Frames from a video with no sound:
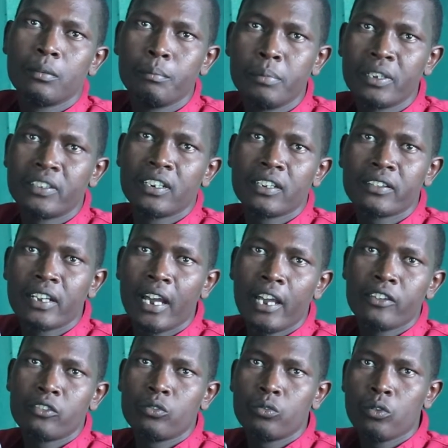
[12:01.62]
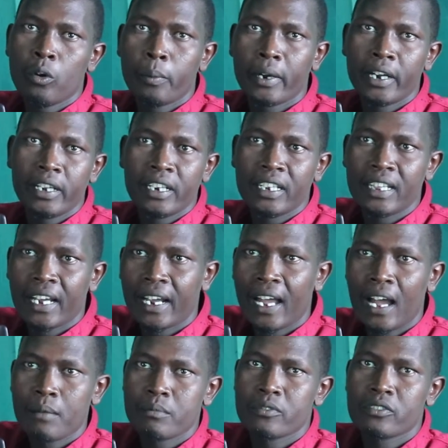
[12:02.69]
business guys operating the
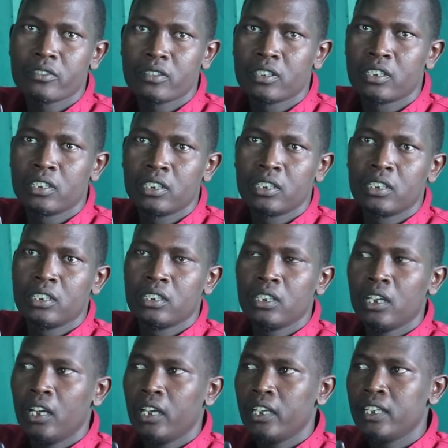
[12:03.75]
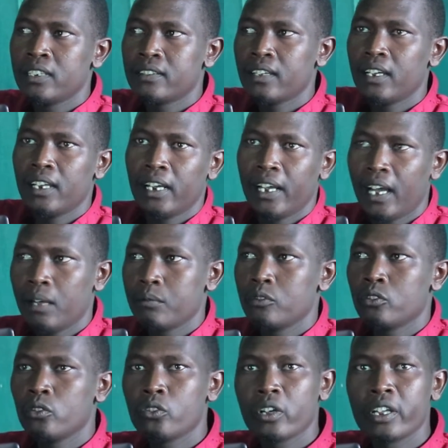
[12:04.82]
camps inside the camp.
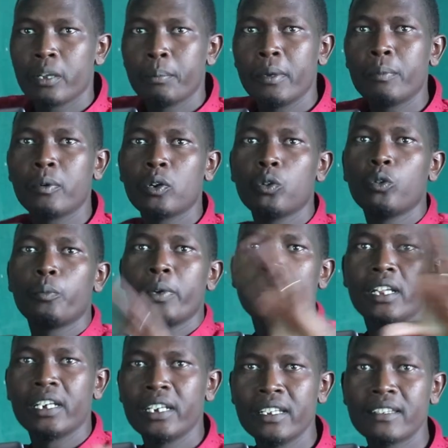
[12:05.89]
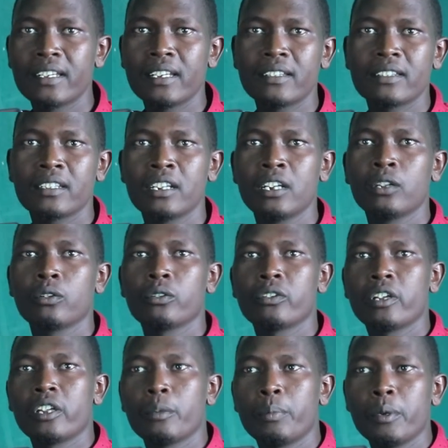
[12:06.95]
Those are the people who pay the leases. Those
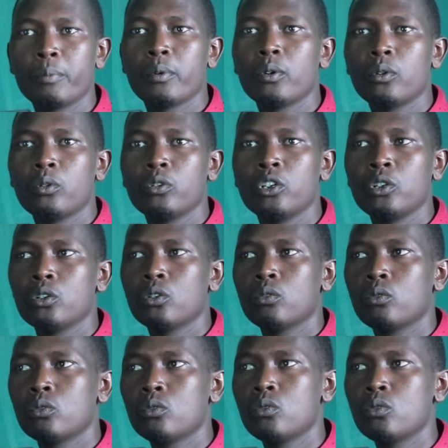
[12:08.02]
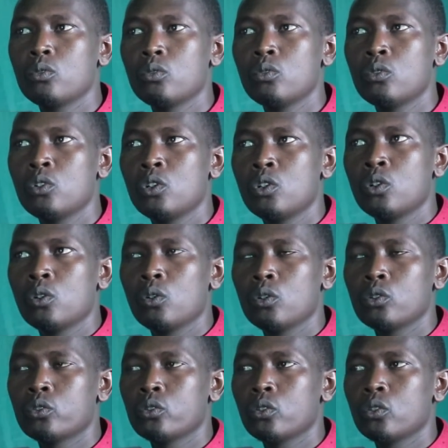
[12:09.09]
are the people who
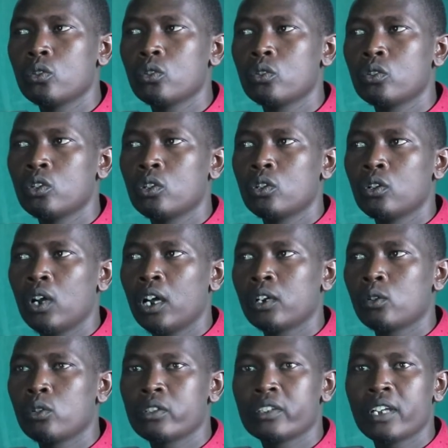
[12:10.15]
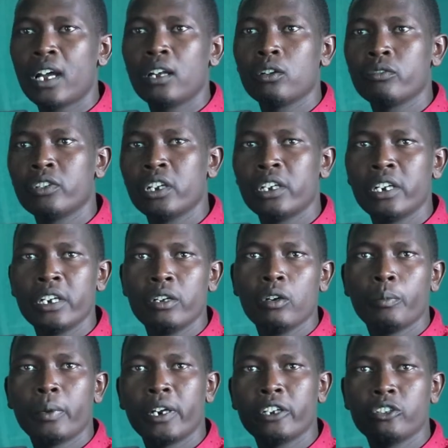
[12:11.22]
also are concerned of the daily
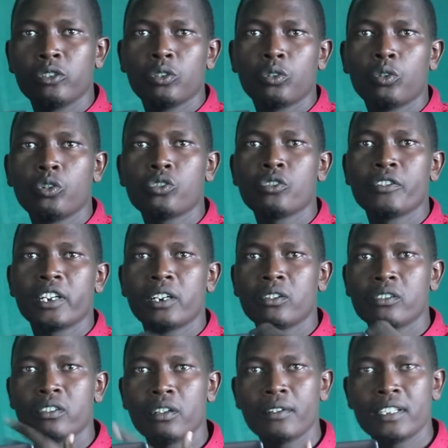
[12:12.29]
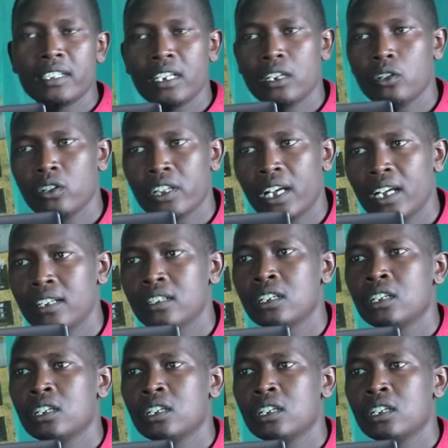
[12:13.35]
operation cost of the Conservancy and all that.